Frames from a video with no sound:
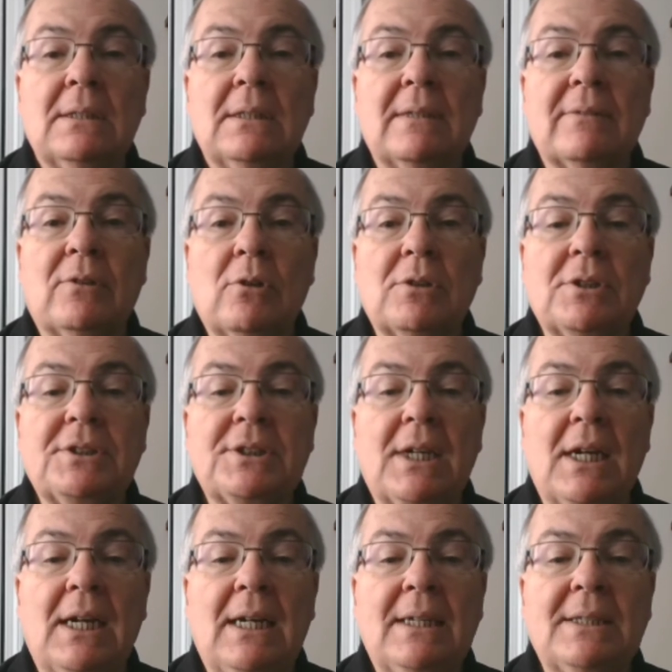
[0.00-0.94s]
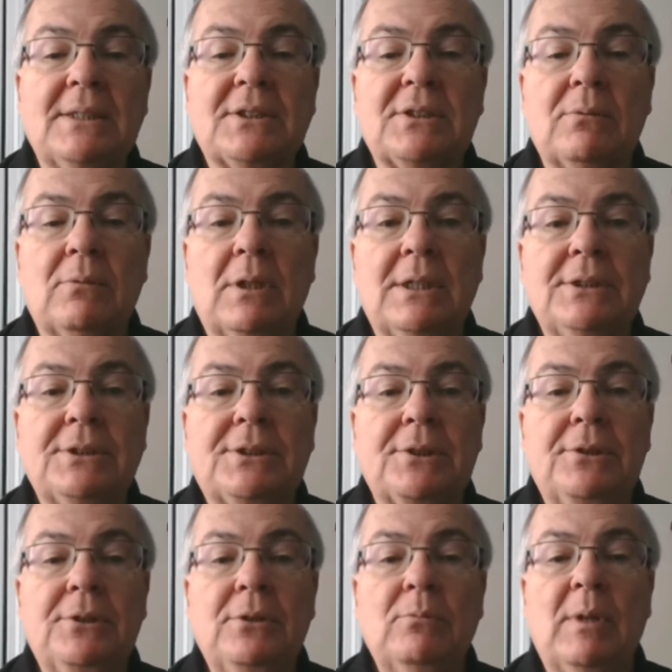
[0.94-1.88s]
Of course, God is the one
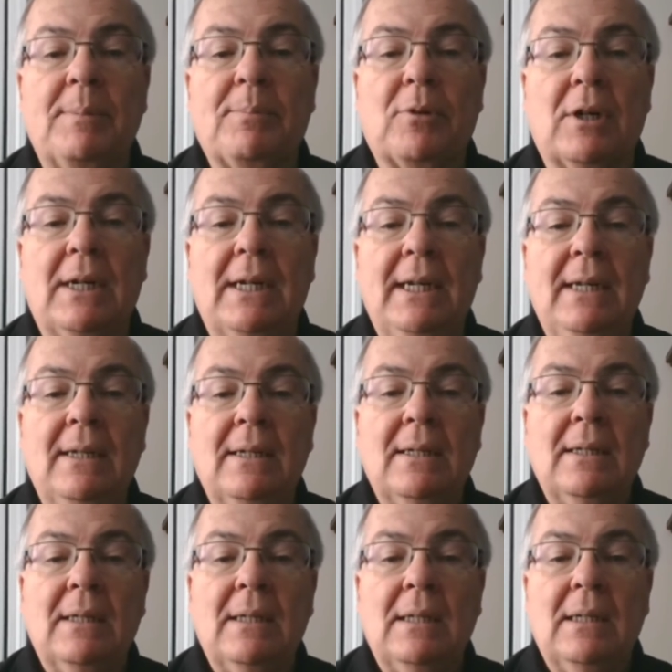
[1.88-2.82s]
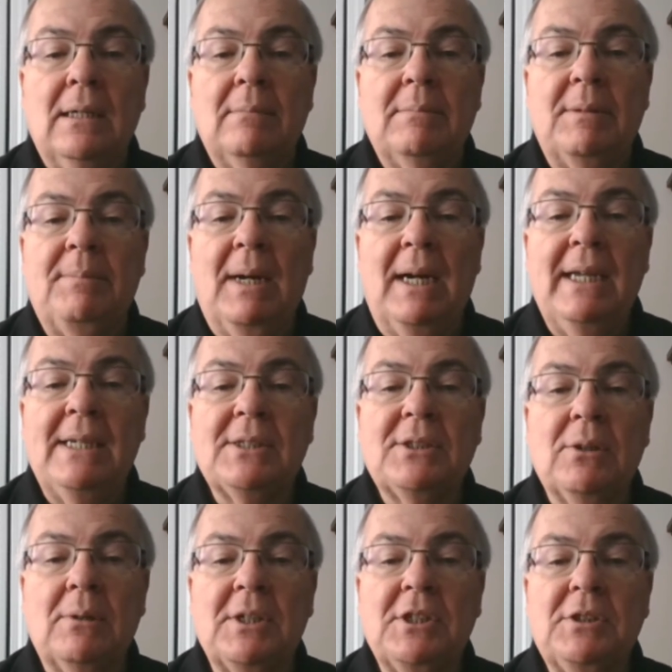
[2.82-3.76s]
to whom we pray, but by
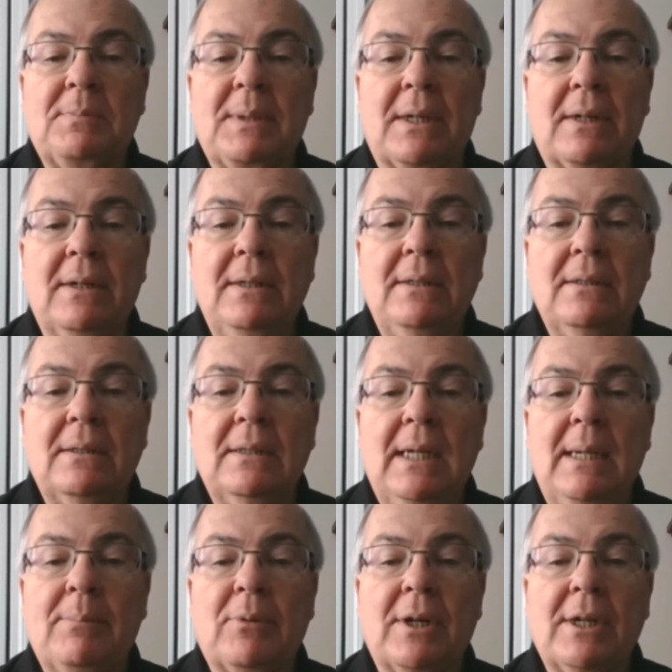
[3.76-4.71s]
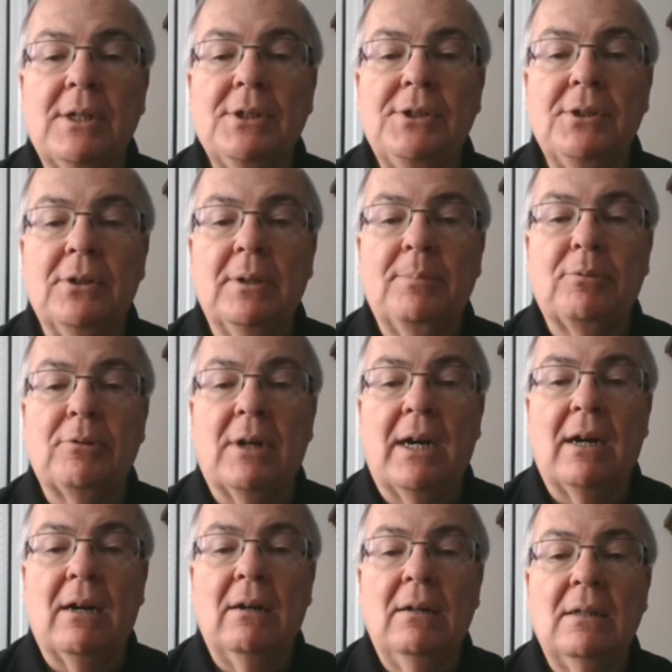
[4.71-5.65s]
His Holy Spirit, He brings your
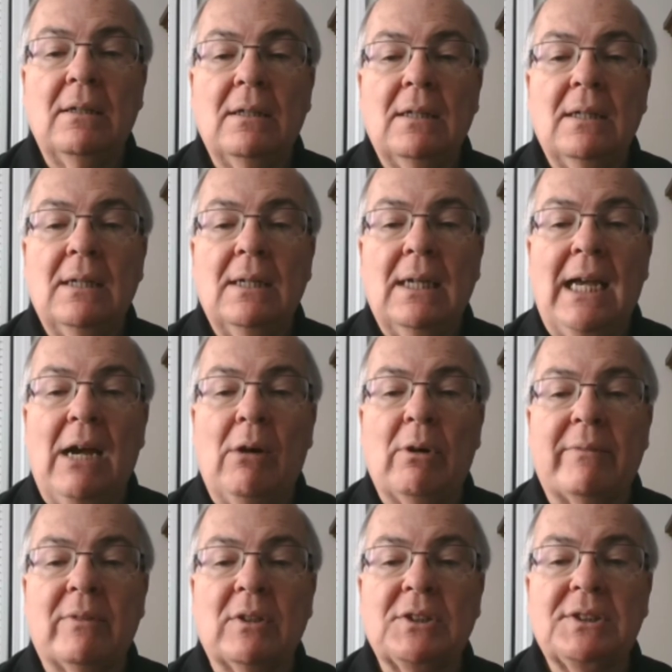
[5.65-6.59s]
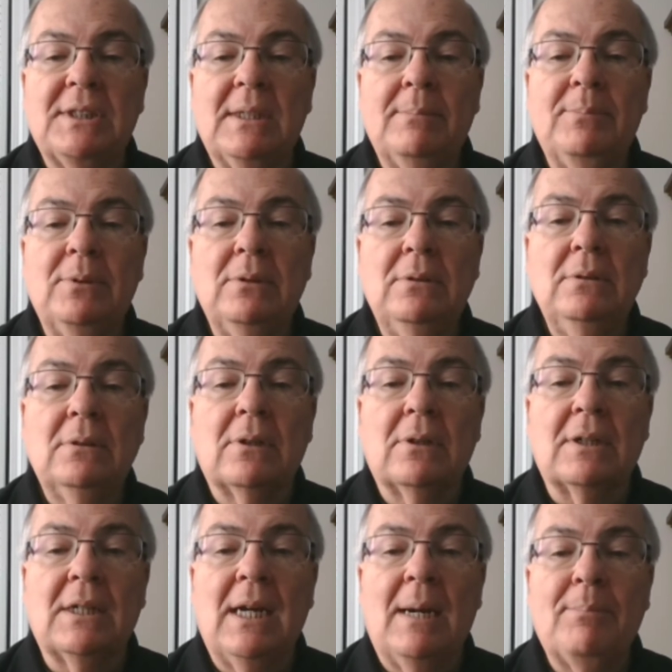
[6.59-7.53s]
prayer, however simple
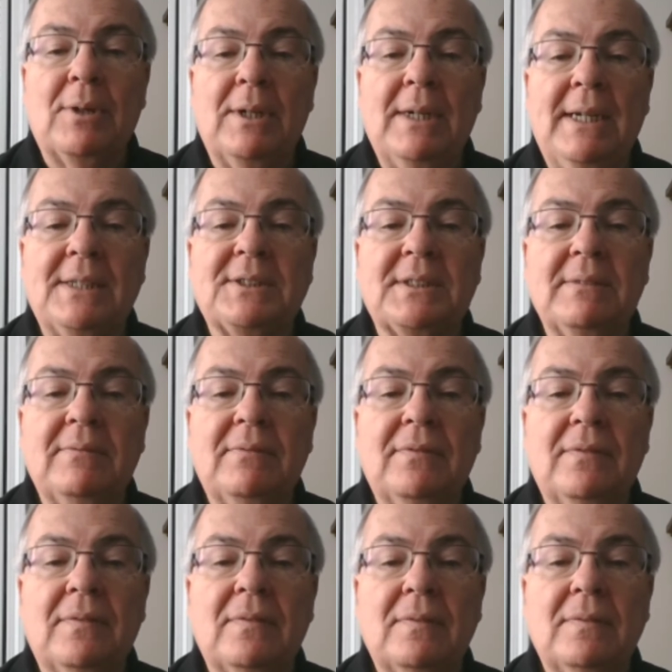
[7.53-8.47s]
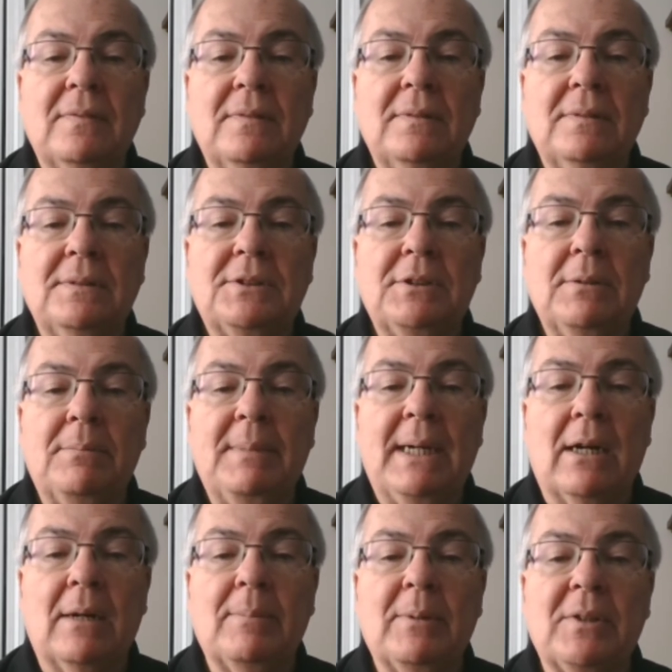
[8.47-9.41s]
or comprehensive, to
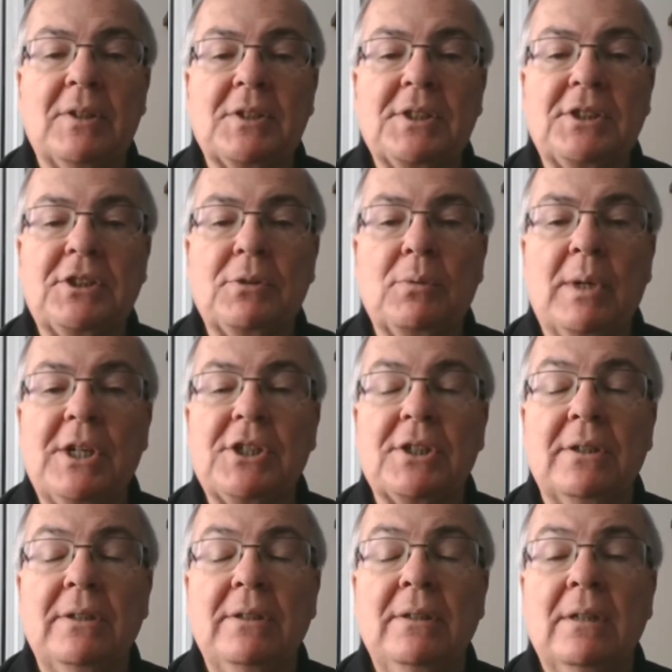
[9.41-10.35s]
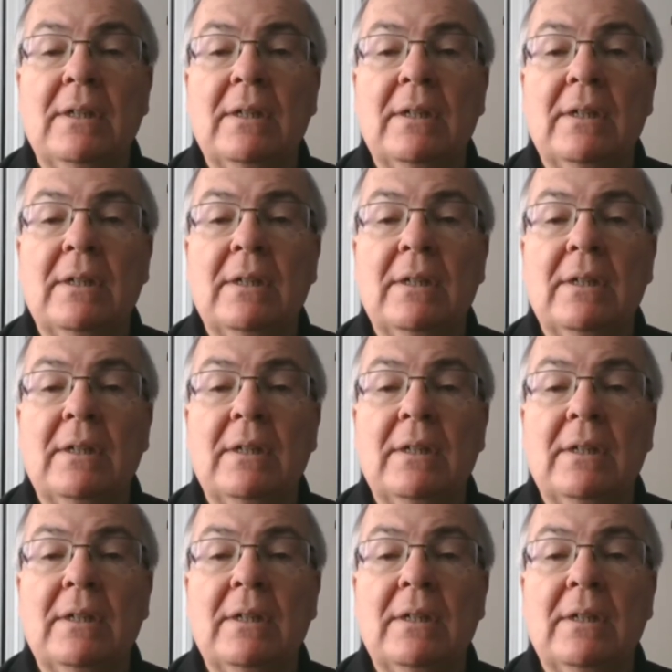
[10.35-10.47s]
bear upon the situation